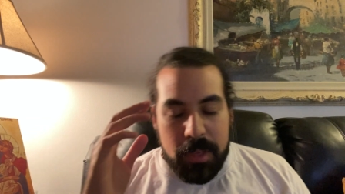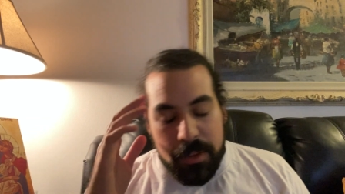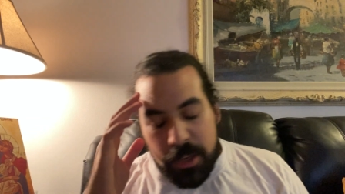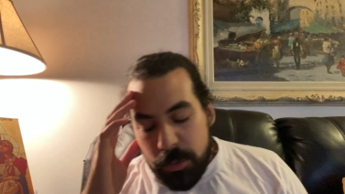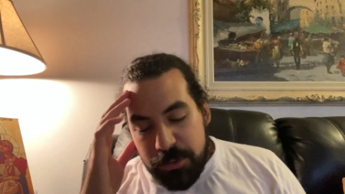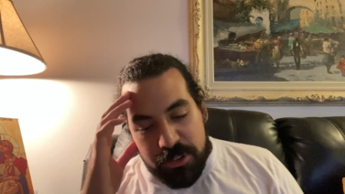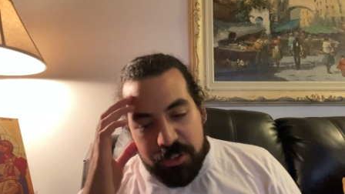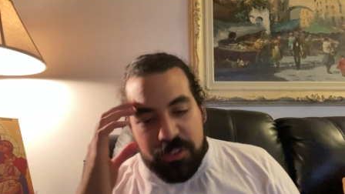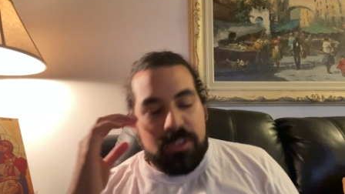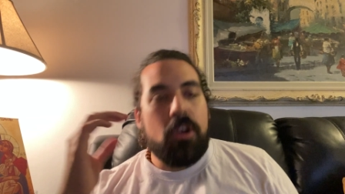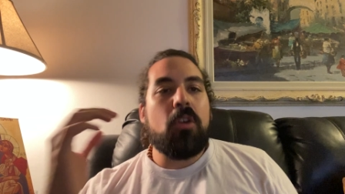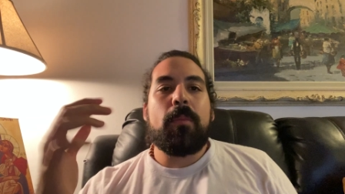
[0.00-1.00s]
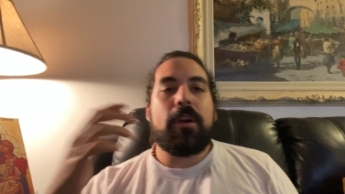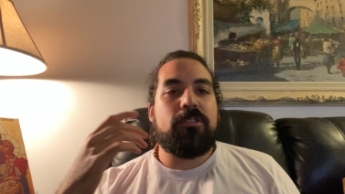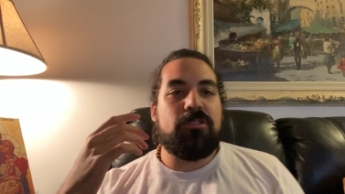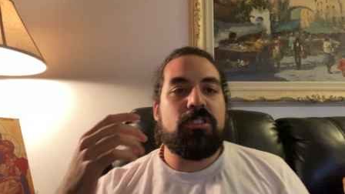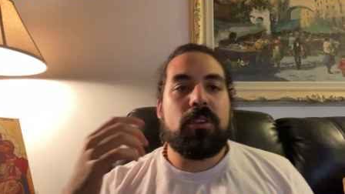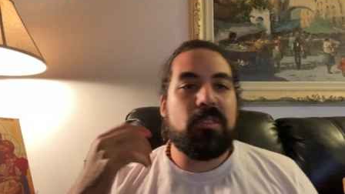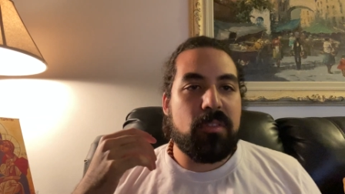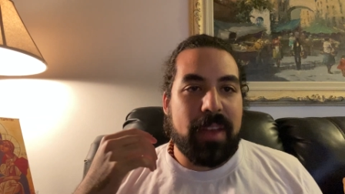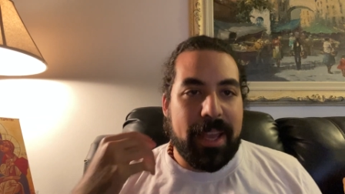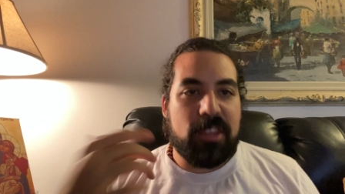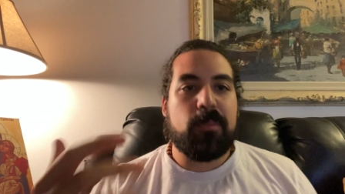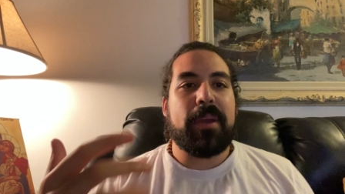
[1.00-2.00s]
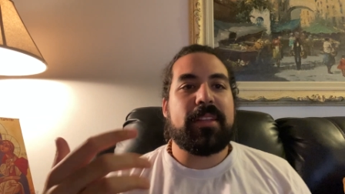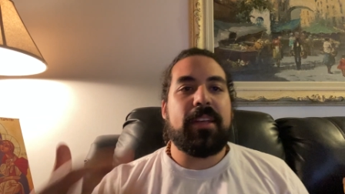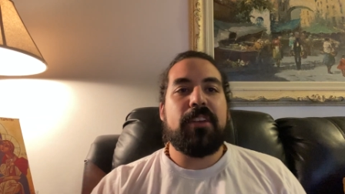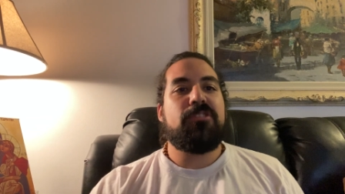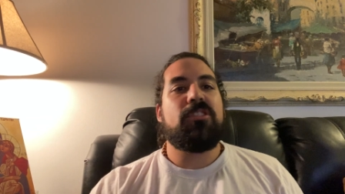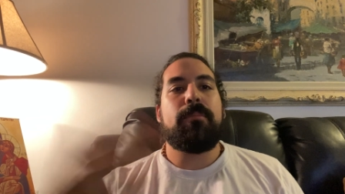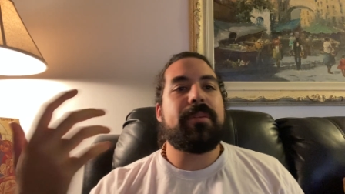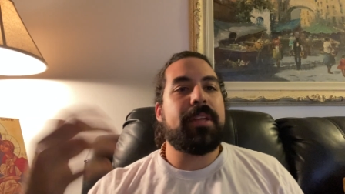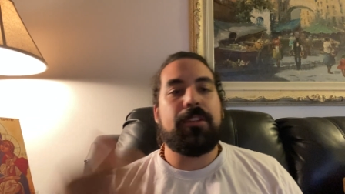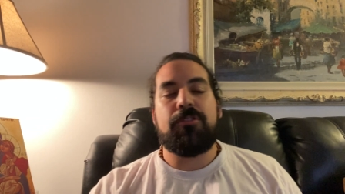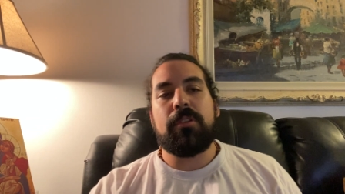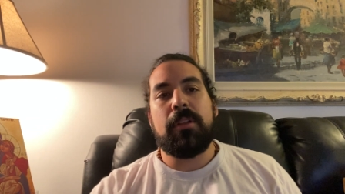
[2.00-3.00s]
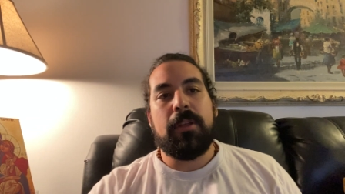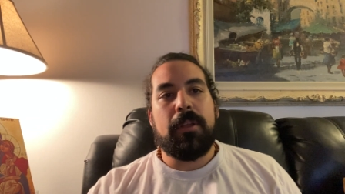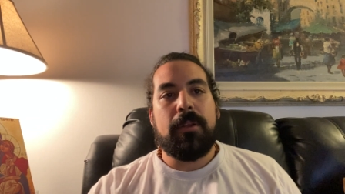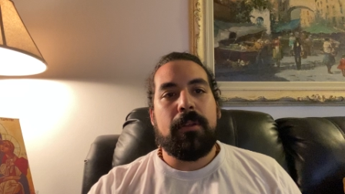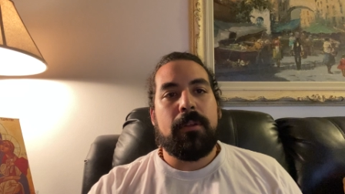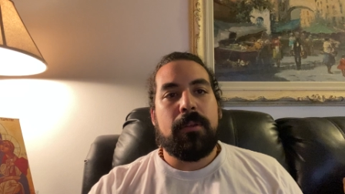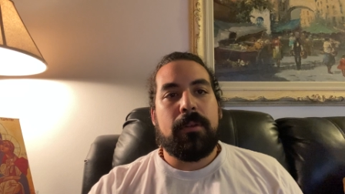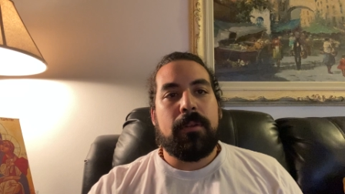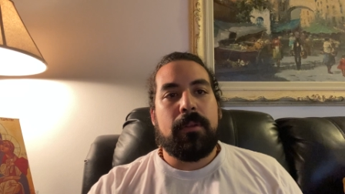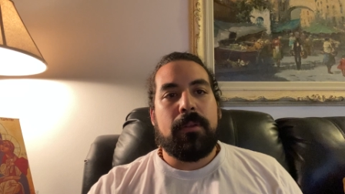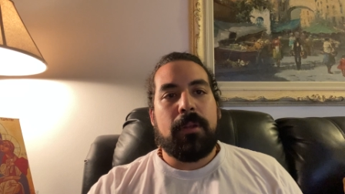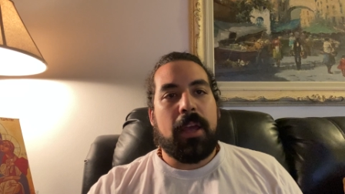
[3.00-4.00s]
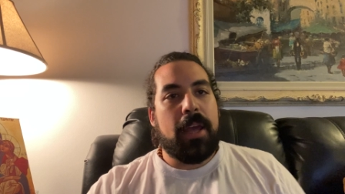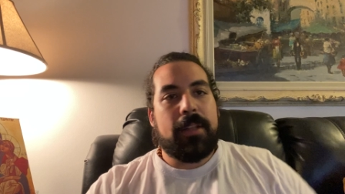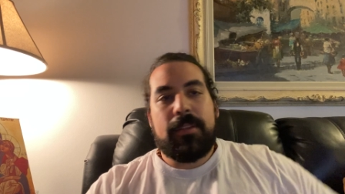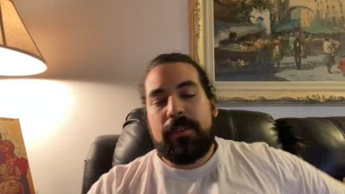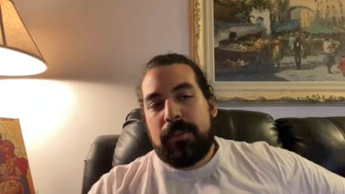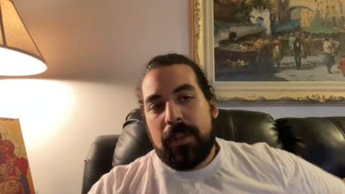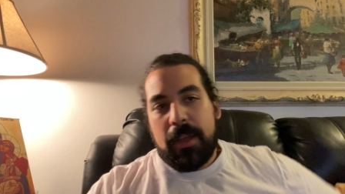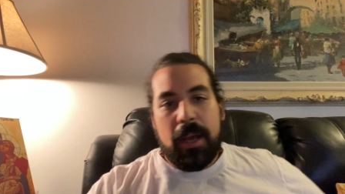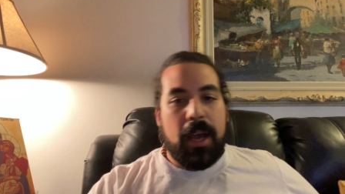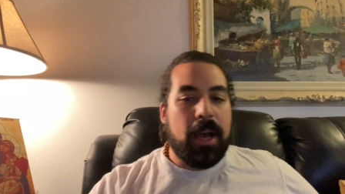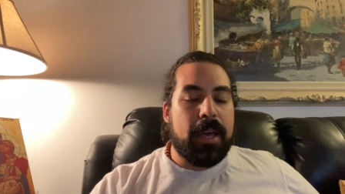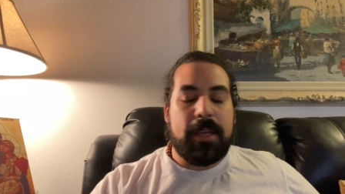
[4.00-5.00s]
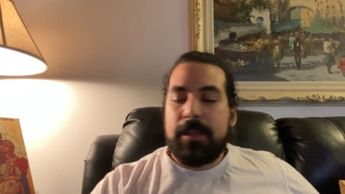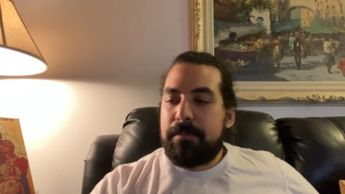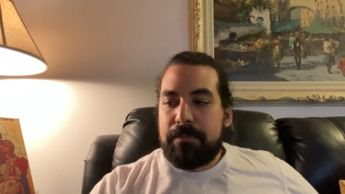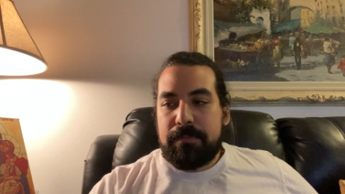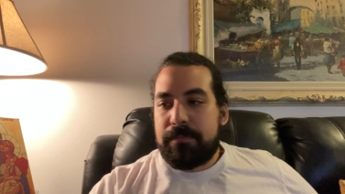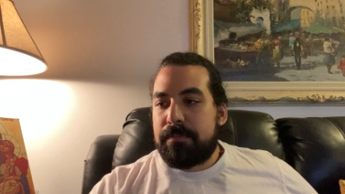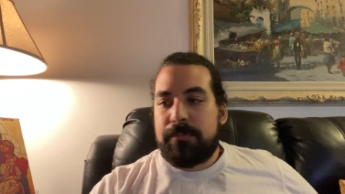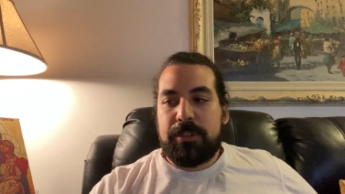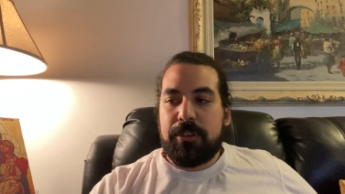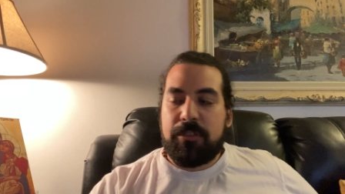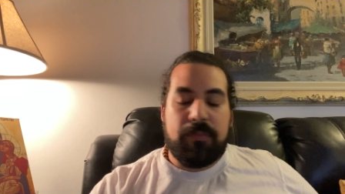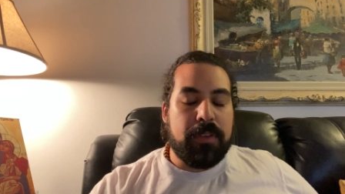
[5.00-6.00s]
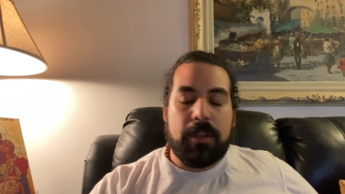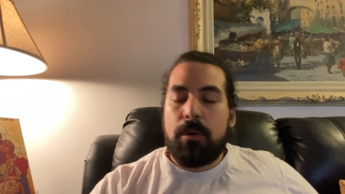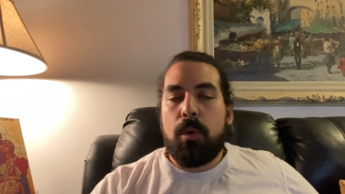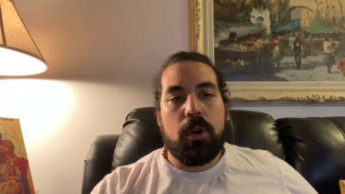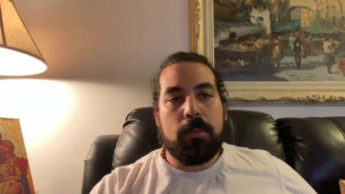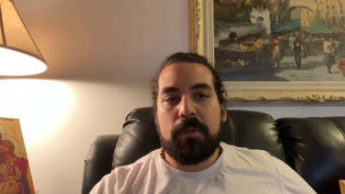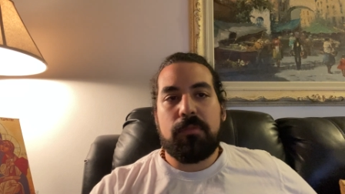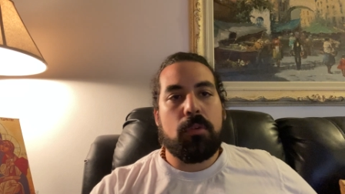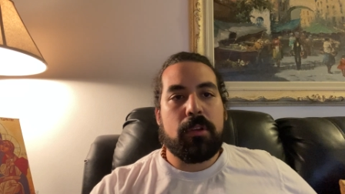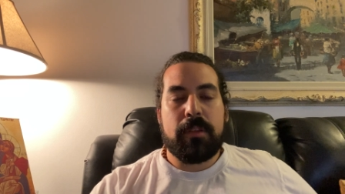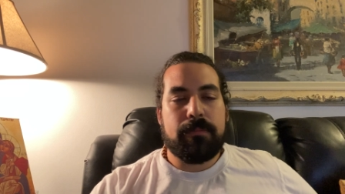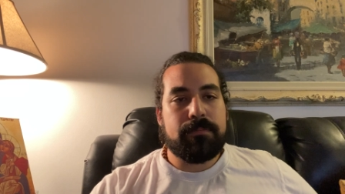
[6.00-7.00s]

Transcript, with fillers: there was just so much in terms of expectation and potential. And I just feel horrible for them.